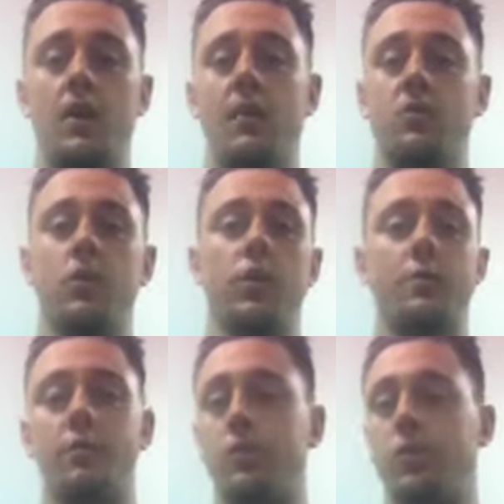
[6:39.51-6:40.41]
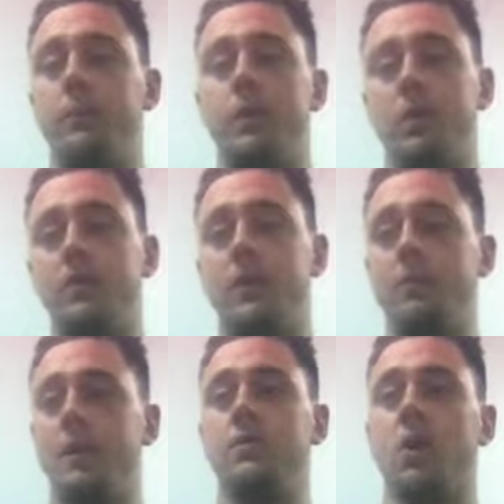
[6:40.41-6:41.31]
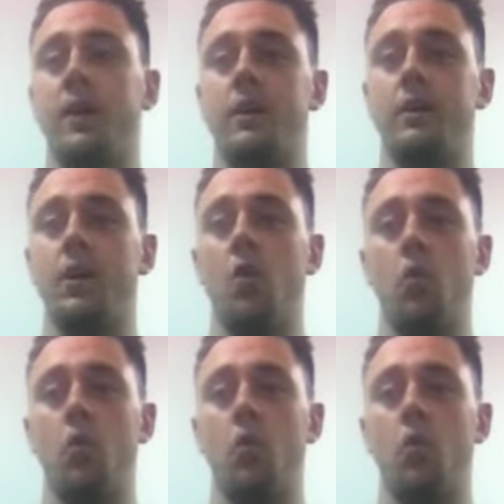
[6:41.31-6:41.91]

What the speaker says: That's what I'd be doing, because that means I can